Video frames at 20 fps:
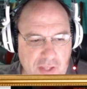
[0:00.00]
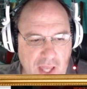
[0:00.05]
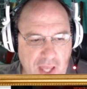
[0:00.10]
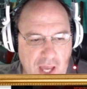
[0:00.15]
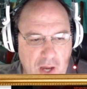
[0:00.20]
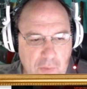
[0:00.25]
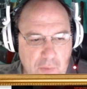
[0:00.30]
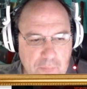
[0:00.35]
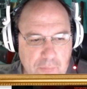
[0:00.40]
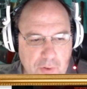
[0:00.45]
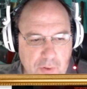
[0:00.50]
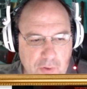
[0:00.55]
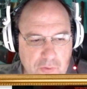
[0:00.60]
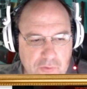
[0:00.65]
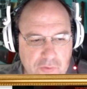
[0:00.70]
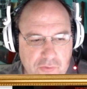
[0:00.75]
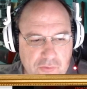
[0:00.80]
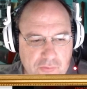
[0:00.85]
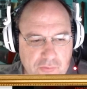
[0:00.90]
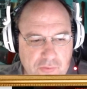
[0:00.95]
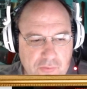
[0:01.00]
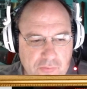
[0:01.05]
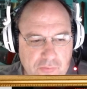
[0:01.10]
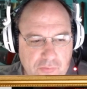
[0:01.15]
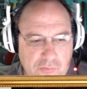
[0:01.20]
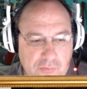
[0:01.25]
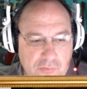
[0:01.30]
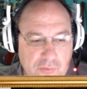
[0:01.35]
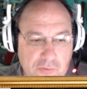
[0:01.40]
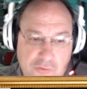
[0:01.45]
outpost.
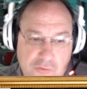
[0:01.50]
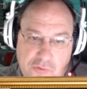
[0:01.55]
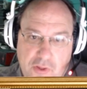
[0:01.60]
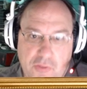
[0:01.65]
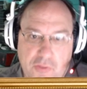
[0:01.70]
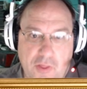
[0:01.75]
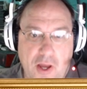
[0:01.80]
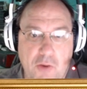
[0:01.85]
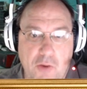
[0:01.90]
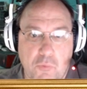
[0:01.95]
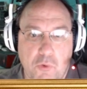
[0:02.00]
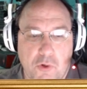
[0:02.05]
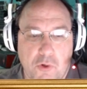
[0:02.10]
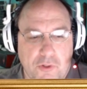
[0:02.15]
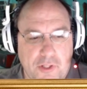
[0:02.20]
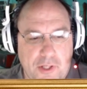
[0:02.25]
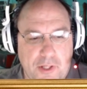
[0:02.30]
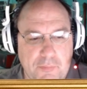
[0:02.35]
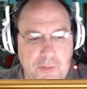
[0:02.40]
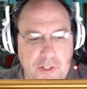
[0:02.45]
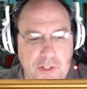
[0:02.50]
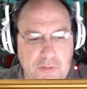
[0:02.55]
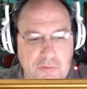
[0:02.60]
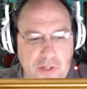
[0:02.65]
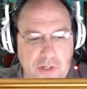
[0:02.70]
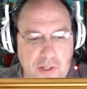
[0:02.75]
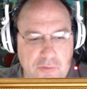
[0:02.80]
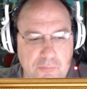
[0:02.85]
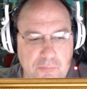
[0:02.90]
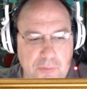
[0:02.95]
I say that word that many
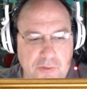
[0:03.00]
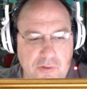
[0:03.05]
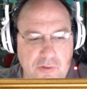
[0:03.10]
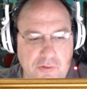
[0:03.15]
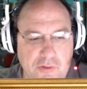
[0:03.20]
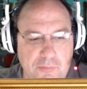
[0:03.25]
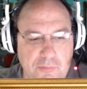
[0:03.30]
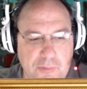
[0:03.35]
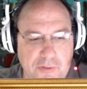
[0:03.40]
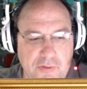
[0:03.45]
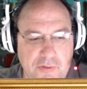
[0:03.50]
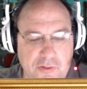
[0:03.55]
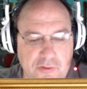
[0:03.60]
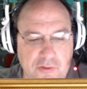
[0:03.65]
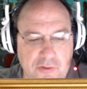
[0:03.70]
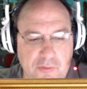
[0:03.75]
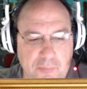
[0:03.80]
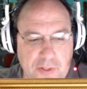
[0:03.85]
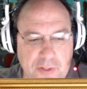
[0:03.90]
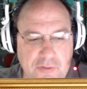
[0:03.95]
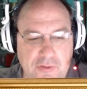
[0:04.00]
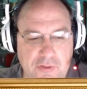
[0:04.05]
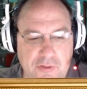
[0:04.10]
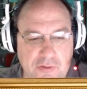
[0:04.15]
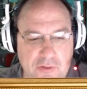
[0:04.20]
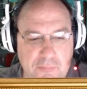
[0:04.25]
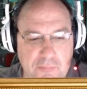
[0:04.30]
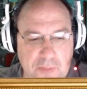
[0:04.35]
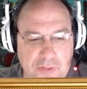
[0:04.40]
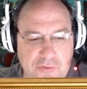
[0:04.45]
times. Massassi, Massassi,
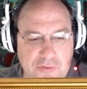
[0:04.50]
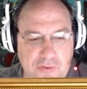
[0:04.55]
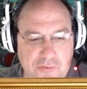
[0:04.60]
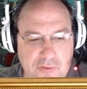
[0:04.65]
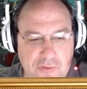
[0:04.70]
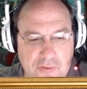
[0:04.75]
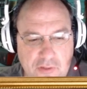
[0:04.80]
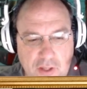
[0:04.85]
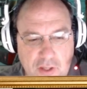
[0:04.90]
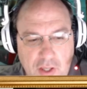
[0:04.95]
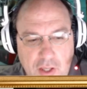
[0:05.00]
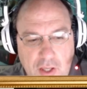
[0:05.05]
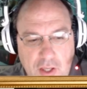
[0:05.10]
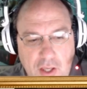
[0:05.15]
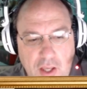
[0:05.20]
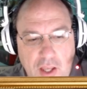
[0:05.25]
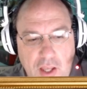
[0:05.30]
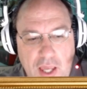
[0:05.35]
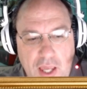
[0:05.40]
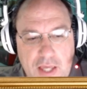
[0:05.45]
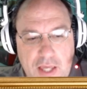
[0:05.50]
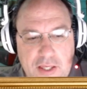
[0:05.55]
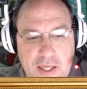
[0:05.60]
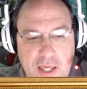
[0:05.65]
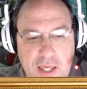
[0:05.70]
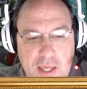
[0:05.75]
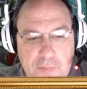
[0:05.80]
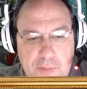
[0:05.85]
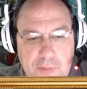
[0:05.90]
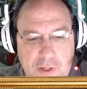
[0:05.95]
Massassi, Massassi.
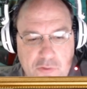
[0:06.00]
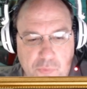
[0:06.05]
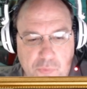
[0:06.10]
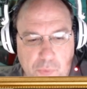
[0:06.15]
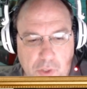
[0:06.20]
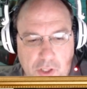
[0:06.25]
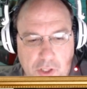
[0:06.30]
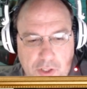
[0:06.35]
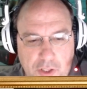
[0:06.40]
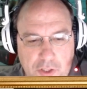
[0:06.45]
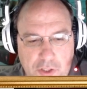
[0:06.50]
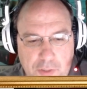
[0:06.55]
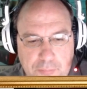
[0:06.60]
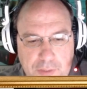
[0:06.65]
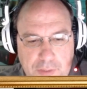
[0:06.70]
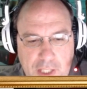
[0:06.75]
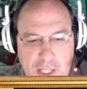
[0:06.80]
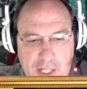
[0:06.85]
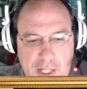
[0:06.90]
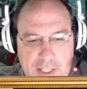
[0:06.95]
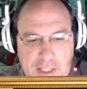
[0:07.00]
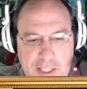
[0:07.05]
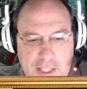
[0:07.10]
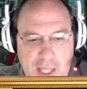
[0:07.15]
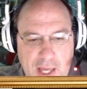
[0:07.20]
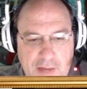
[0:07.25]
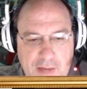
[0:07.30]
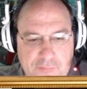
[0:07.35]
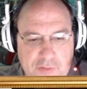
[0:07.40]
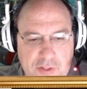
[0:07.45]
AKA Base 1 on the planet
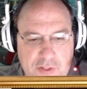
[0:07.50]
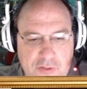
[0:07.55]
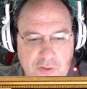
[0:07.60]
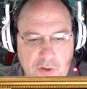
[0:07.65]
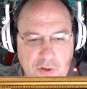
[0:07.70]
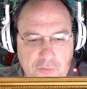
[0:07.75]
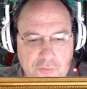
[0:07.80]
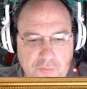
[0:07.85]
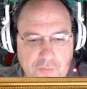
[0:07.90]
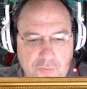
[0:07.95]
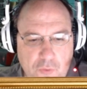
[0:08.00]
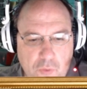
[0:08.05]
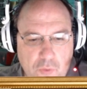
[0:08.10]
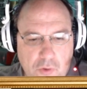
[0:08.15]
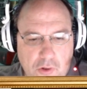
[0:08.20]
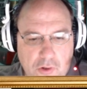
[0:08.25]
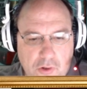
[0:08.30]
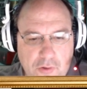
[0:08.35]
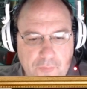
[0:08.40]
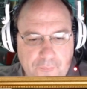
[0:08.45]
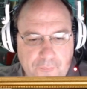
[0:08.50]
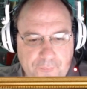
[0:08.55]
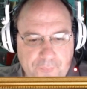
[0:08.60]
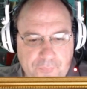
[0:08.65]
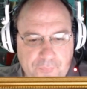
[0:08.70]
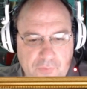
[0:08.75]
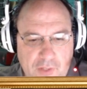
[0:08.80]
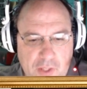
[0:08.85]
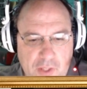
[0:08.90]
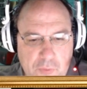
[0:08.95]
Yavin 4.
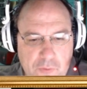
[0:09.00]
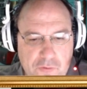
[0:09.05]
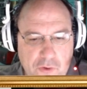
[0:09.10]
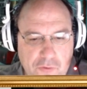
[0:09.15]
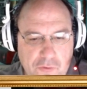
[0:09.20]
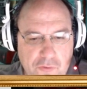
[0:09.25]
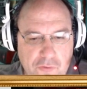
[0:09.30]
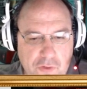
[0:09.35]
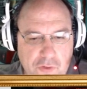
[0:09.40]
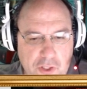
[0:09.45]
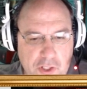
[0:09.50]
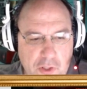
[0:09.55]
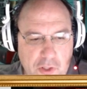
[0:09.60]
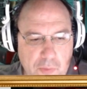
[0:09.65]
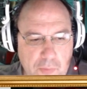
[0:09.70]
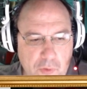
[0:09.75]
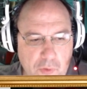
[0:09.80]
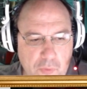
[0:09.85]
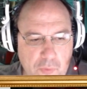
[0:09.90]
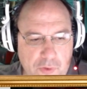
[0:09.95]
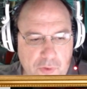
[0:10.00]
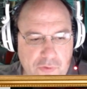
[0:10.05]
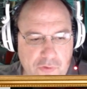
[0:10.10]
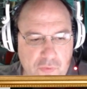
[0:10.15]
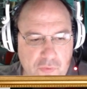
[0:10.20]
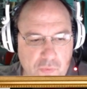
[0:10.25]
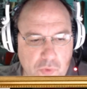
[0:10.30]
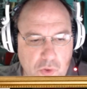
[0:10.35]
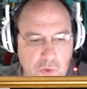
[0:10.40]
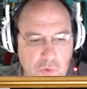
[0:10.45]
And was also seen in the more
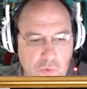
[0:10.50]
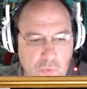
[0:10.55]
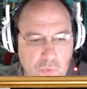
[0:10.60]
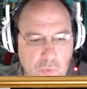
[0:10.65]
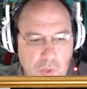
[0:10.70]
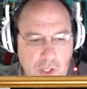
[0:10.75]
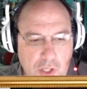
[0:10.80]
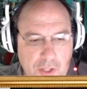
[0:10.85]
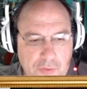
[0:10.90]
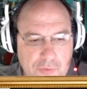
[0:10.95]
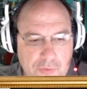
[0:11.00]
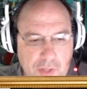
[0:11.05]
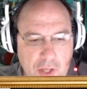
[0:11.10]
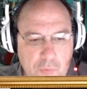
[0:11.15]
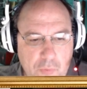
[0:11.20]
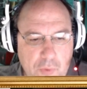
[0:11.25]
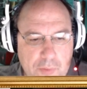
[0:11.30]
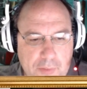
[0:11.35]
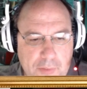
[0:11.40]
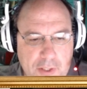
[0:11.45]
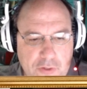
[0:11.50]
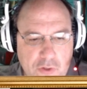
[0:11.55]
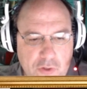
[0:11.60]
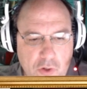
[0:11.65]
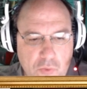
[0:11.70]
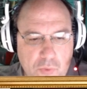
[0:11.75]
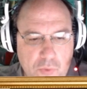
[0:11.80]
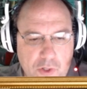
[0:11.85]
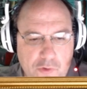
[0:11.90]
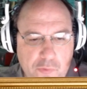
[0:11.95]
recent Rogue One. Now we may
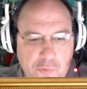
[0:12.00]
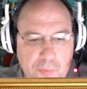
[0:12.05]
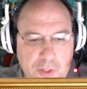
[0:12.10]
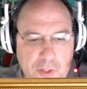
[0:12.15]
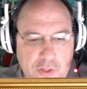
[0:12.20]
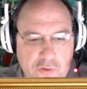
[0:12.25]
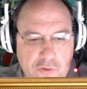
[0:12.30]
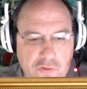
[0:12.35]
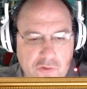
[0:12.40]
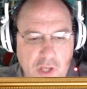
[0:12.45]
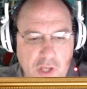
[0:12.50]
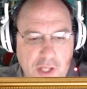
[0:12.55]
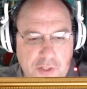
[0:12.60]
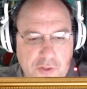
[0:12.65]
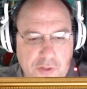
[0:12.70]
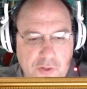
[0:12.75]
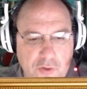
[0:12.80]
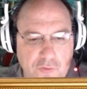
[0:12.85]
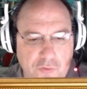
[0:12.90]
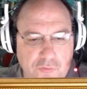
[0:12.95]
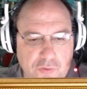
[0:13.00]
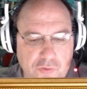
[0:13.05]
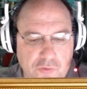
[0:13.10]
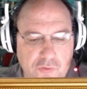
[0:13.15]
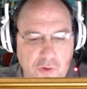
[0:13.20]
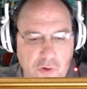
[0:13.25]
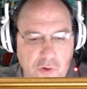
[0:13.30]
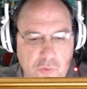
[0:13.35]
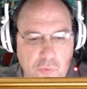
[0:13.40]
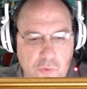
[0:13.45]
know what is being shot here for
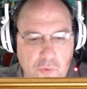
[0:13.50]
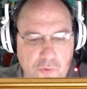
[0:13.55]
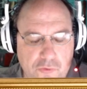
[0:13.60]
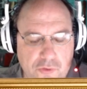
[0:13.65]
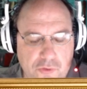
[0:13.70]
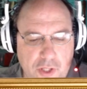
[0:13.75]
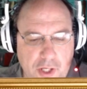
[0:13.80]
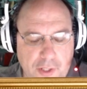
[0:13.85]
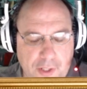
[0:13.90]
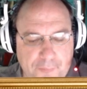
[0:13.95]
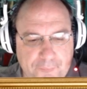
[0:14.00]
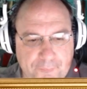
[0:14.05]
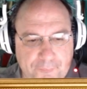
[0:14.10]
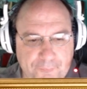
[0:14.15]
Star Wars 9.